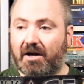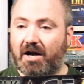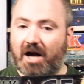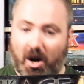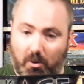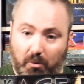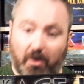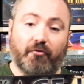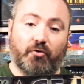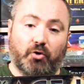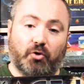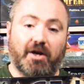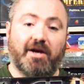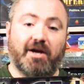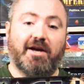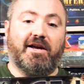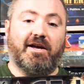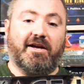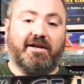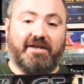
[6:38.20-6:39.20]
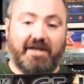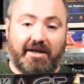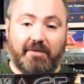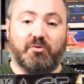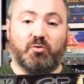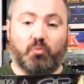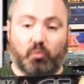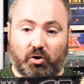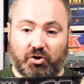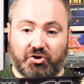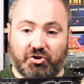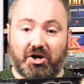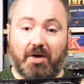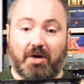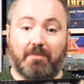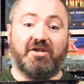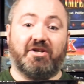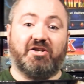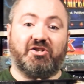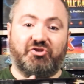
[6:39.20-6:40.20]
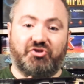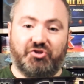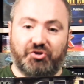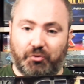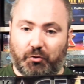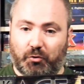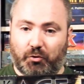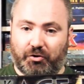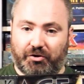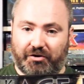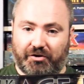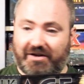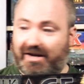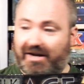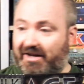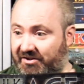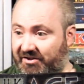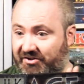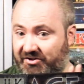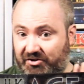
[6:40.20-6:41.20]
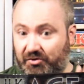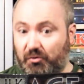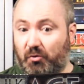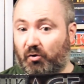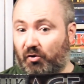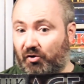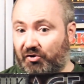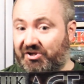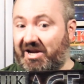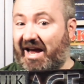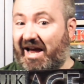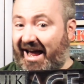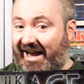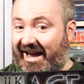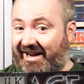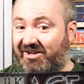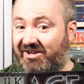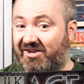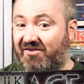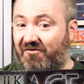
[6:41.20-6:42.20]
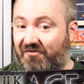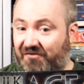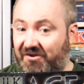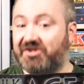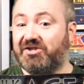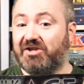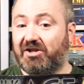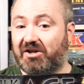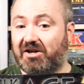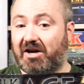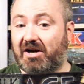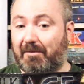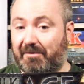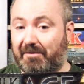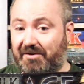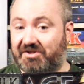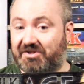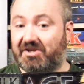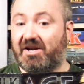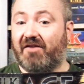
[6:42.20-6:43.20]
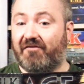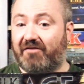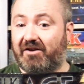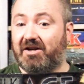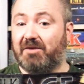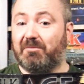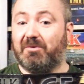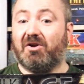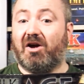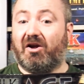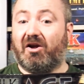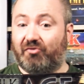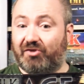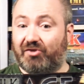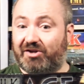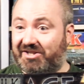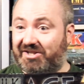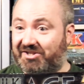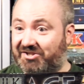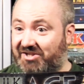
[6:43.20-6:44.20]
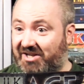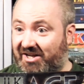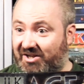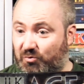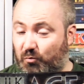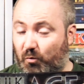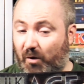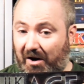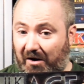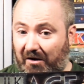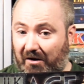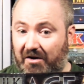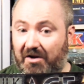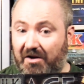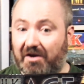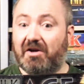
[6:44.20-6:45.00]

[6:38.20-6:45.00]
However, Games Workshop ensured that its stores had physical copies available on release as well,